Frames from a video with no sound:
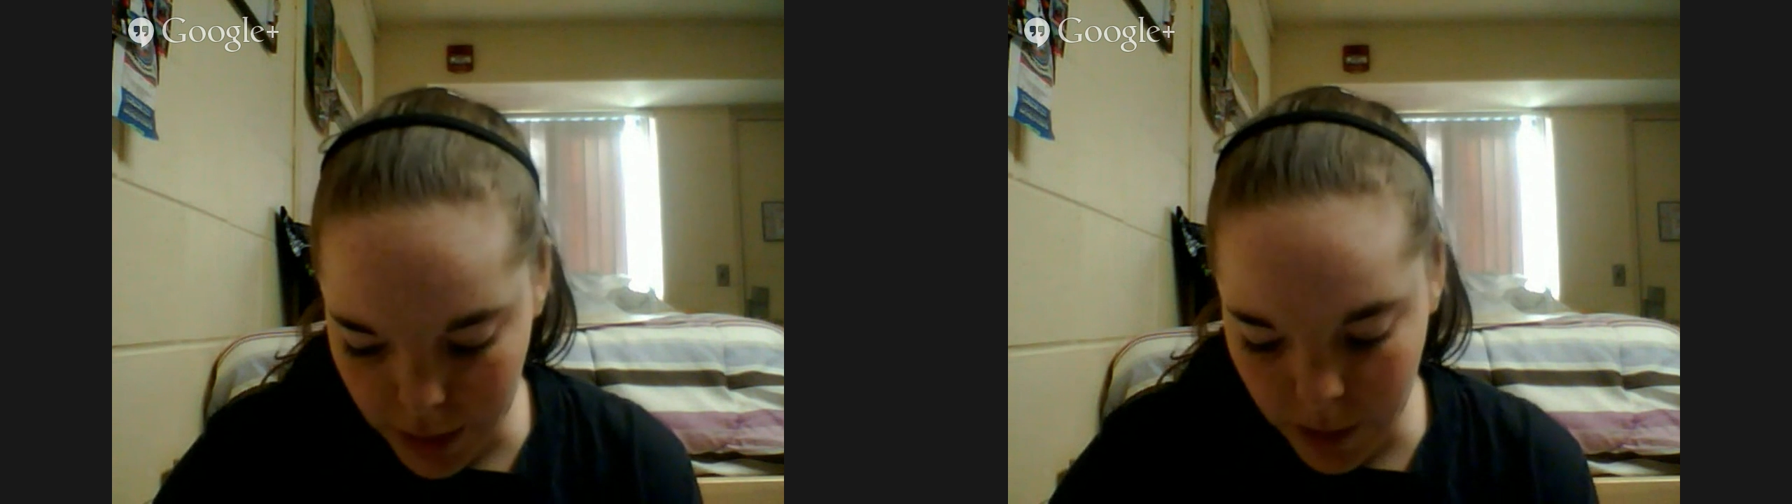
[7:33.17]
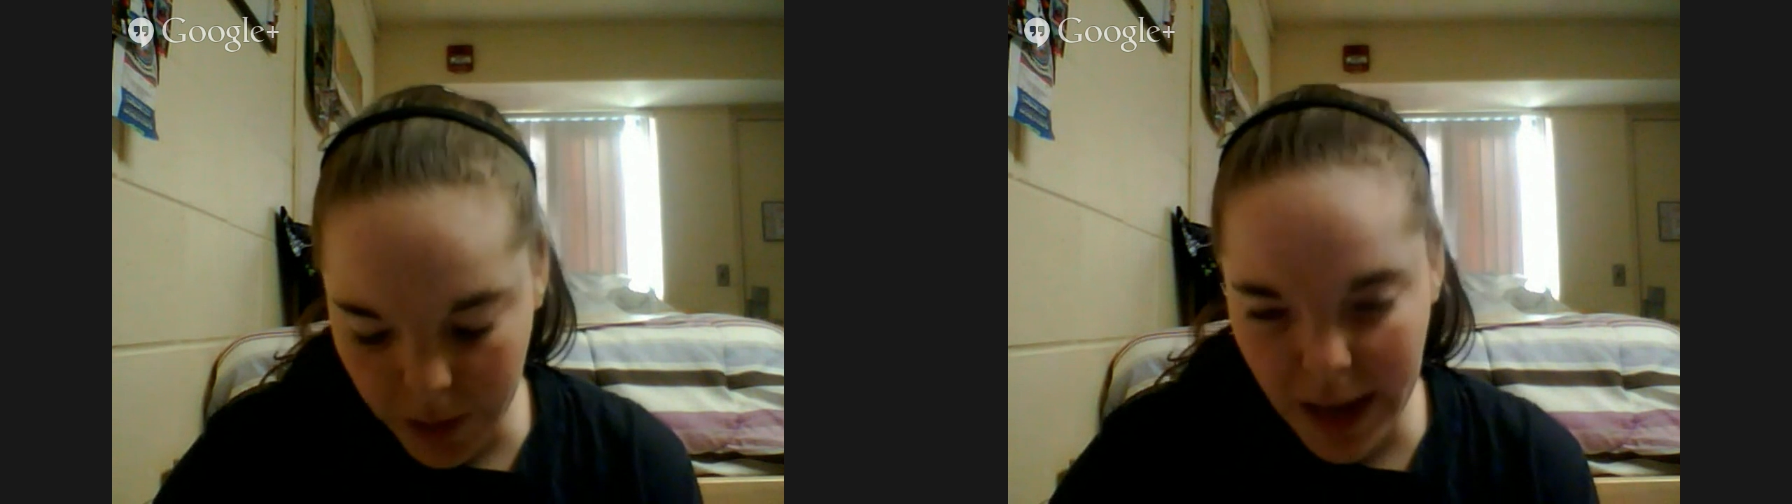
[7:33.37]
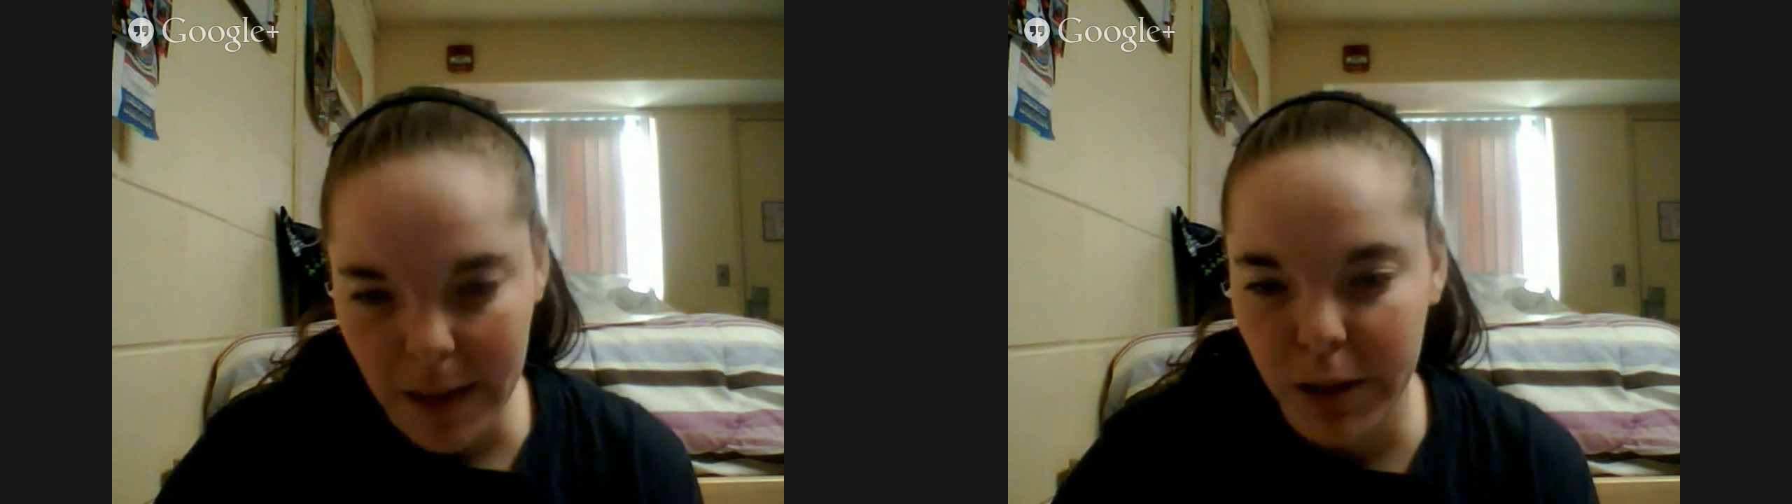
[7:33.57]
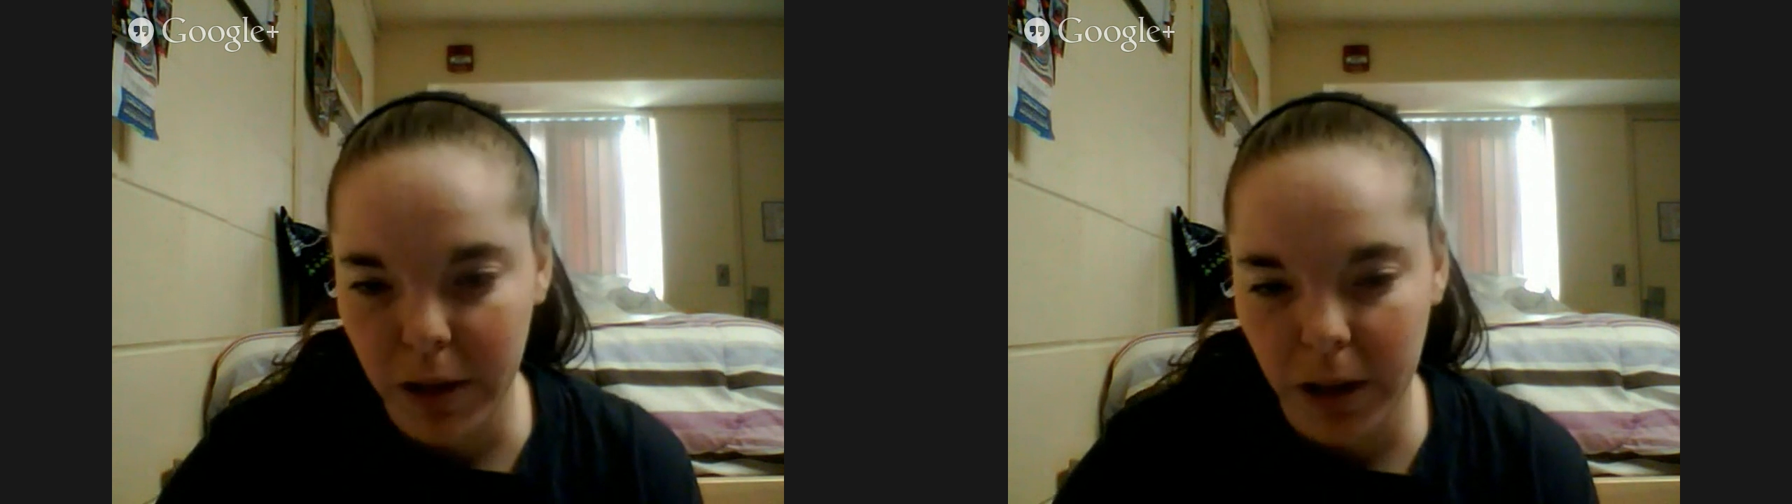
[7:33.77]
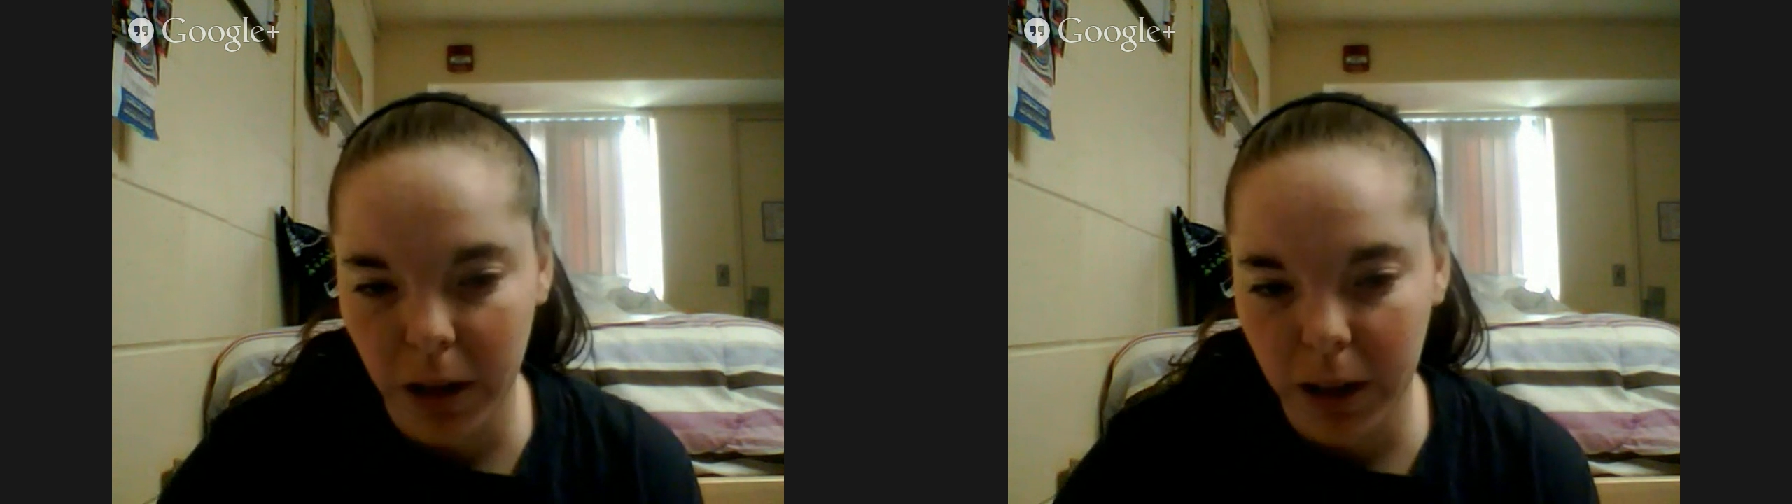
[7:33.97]
either
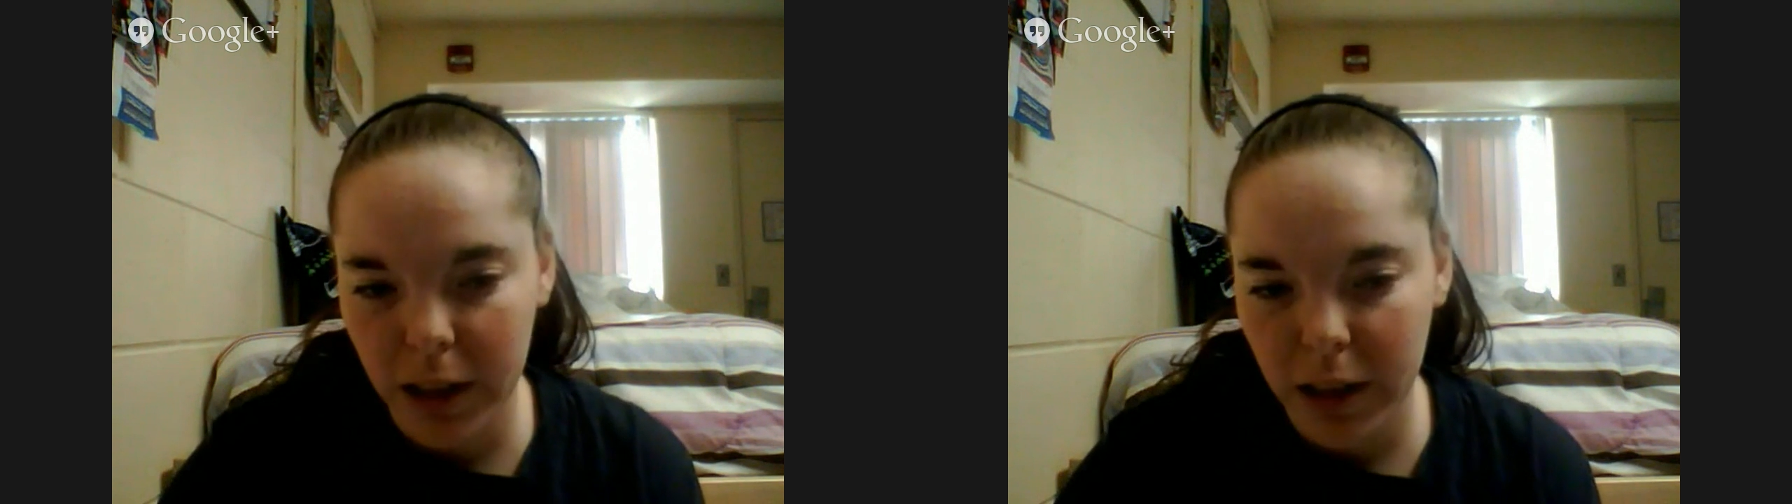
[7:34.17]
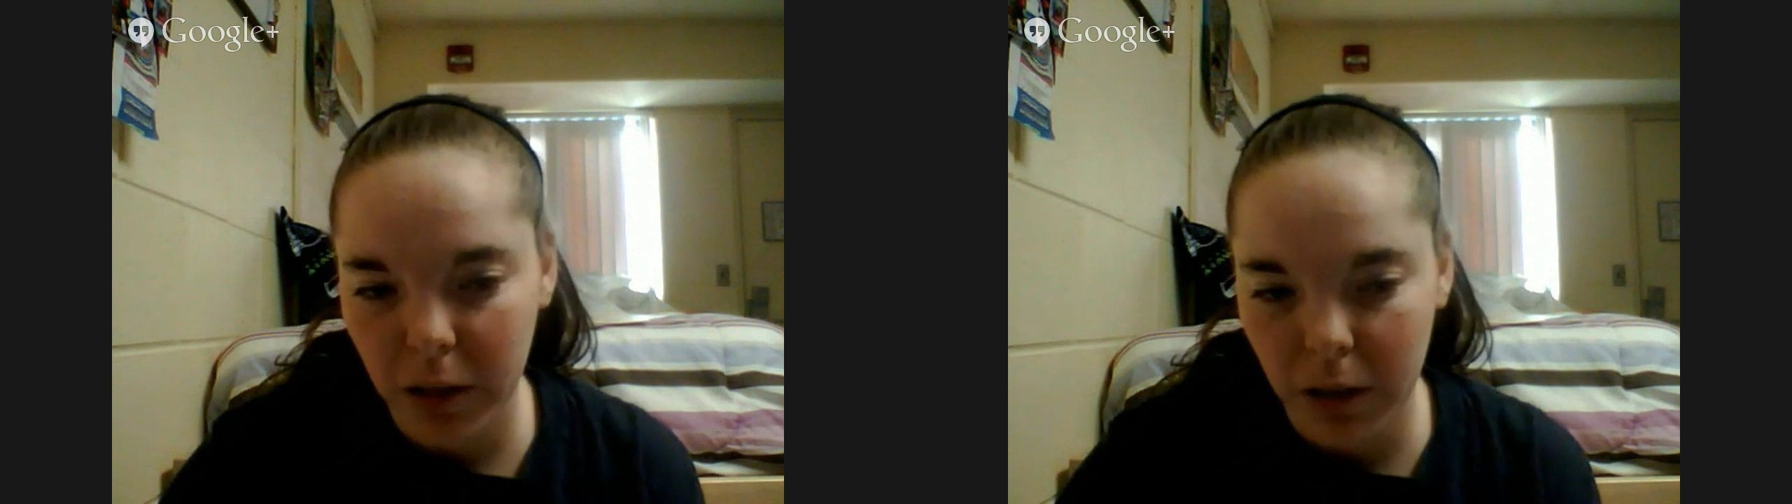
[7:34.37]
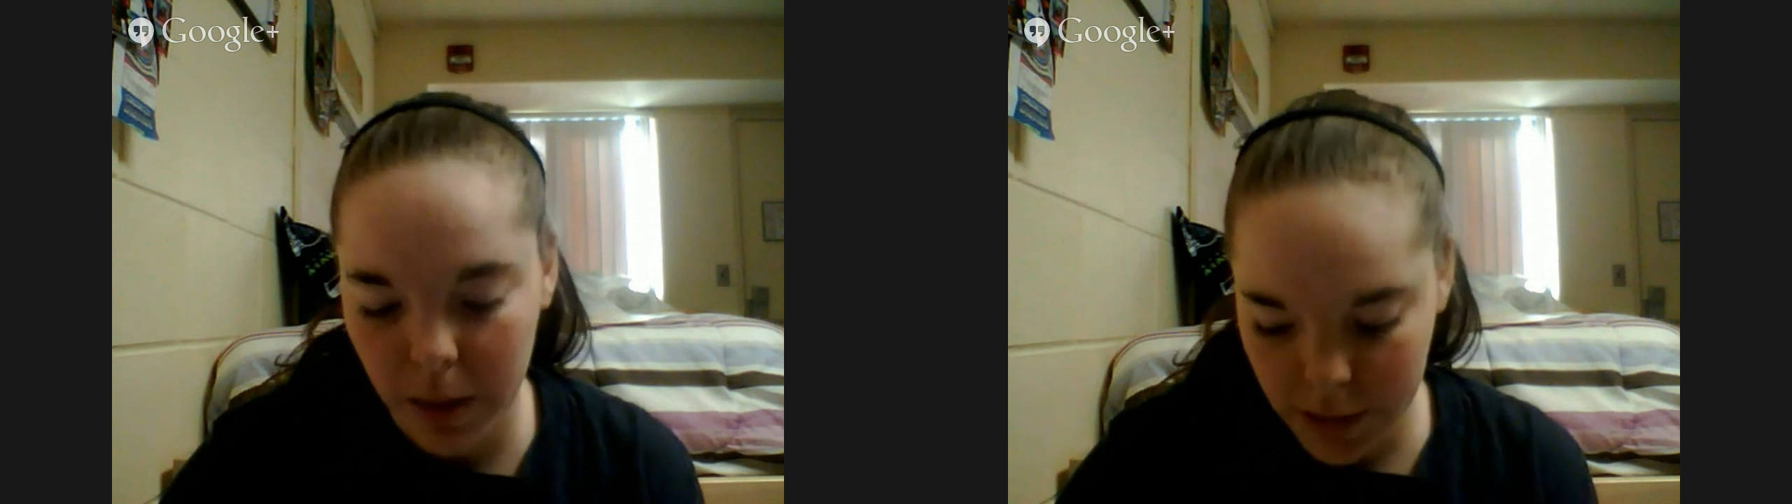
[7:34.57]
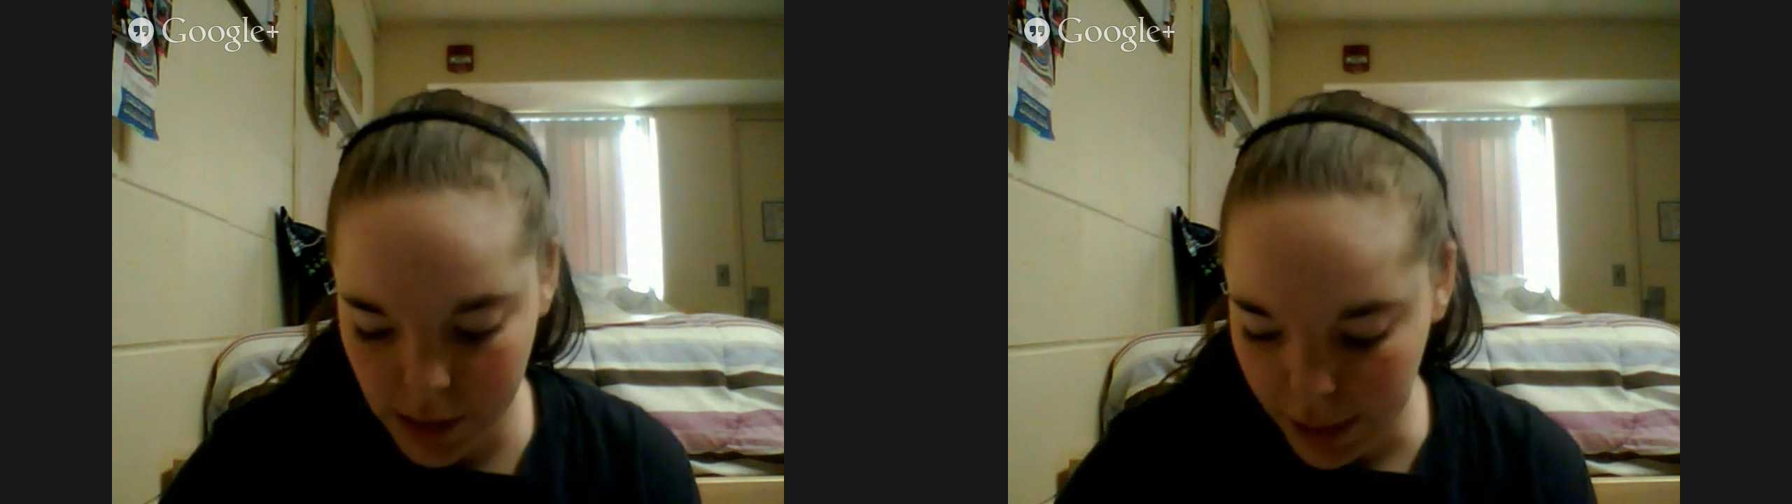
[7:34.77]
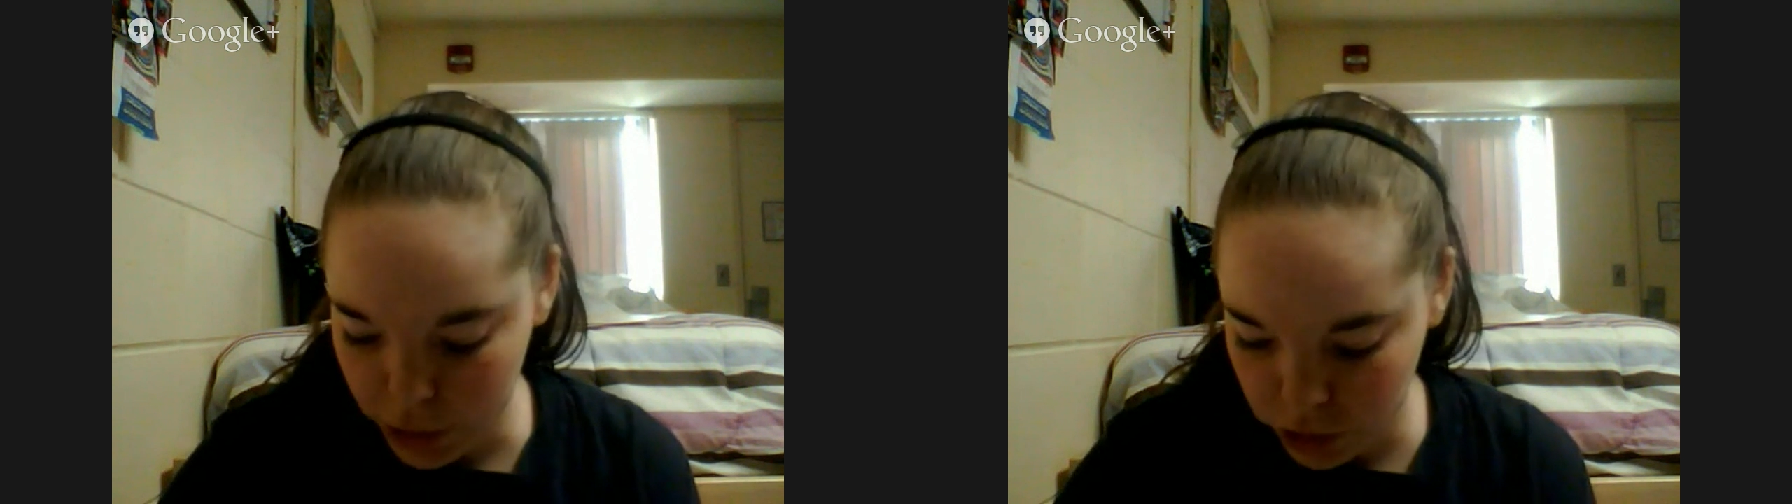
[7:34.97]
came in early or
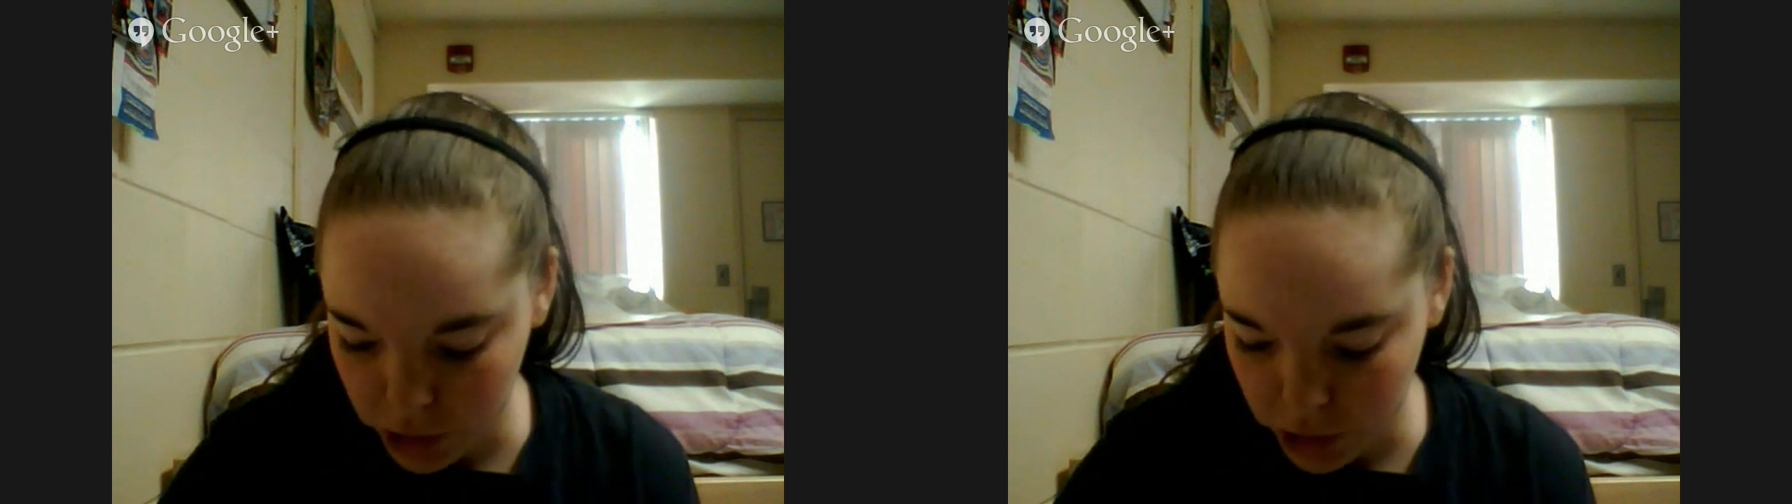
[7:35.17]
they did